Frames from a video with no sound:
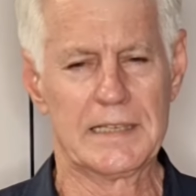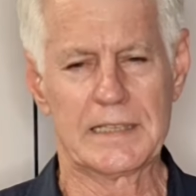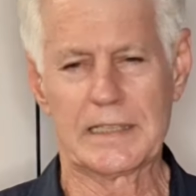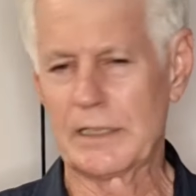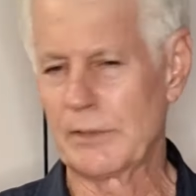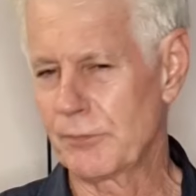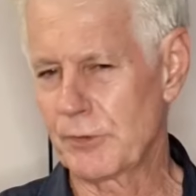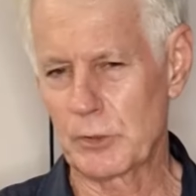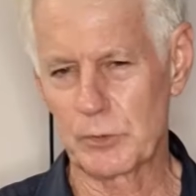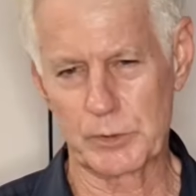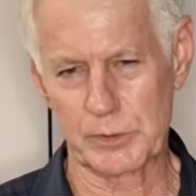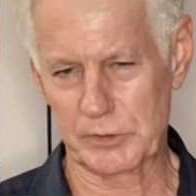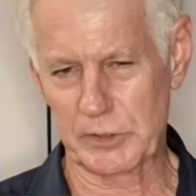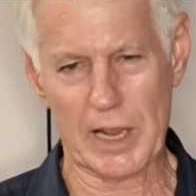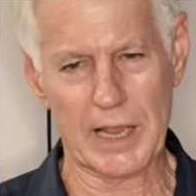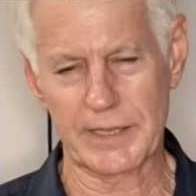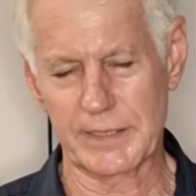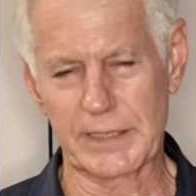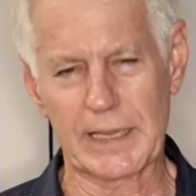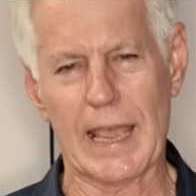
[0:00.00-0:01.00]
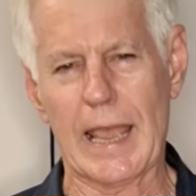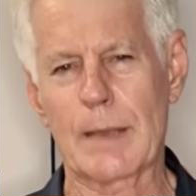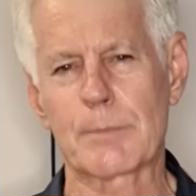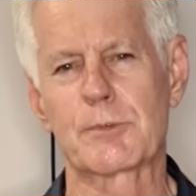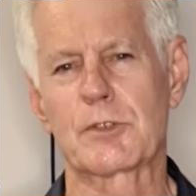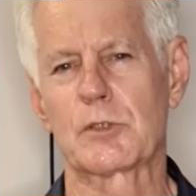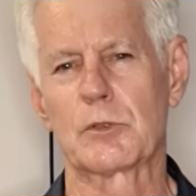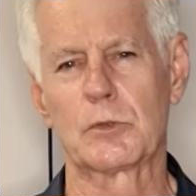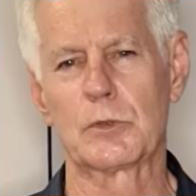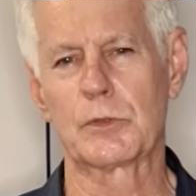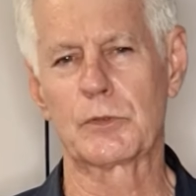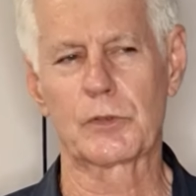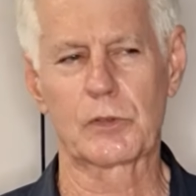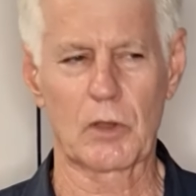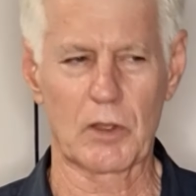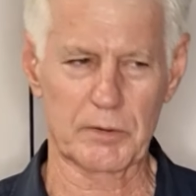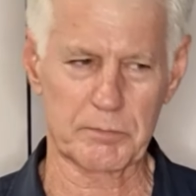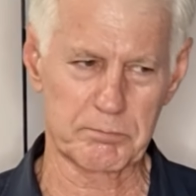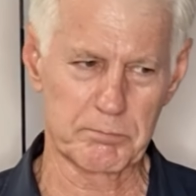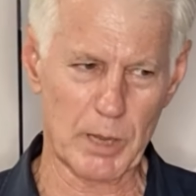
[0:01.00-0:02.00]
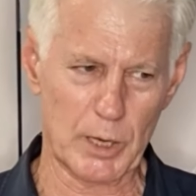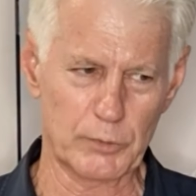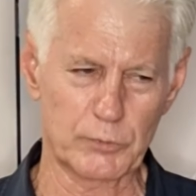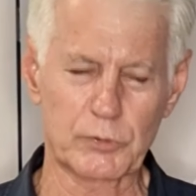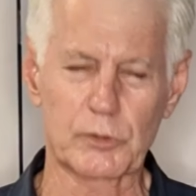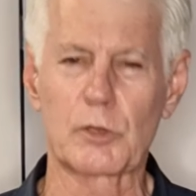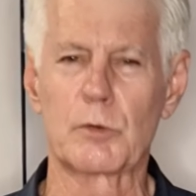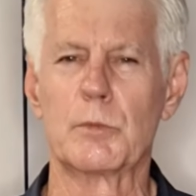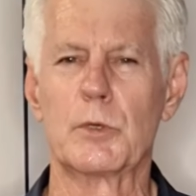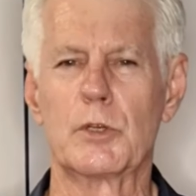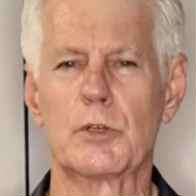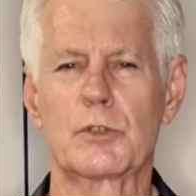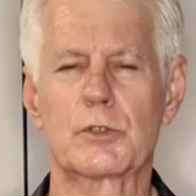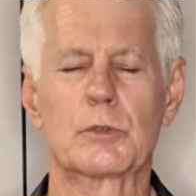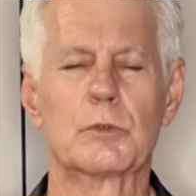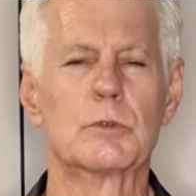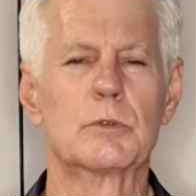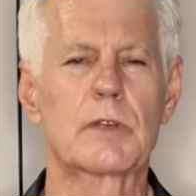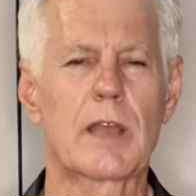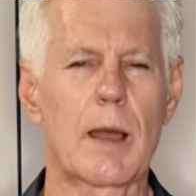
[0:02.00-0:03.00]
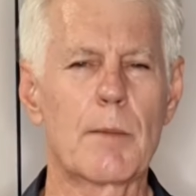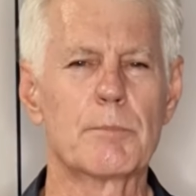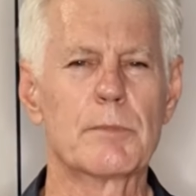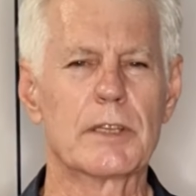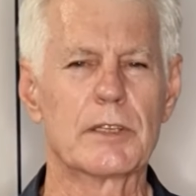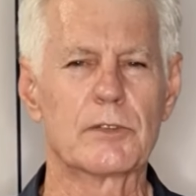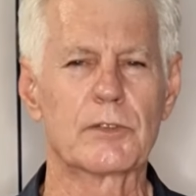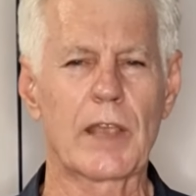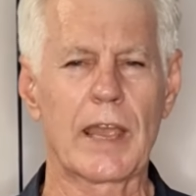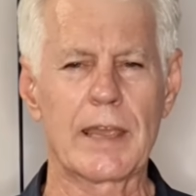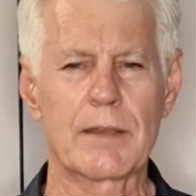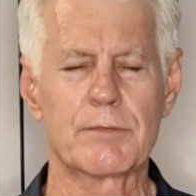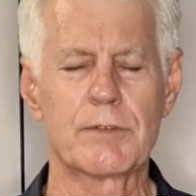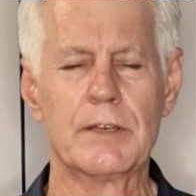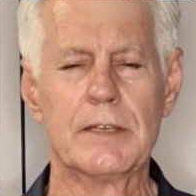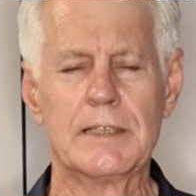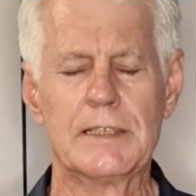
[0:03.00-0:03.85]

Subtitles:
If you were to take capsules like most commercial companies have,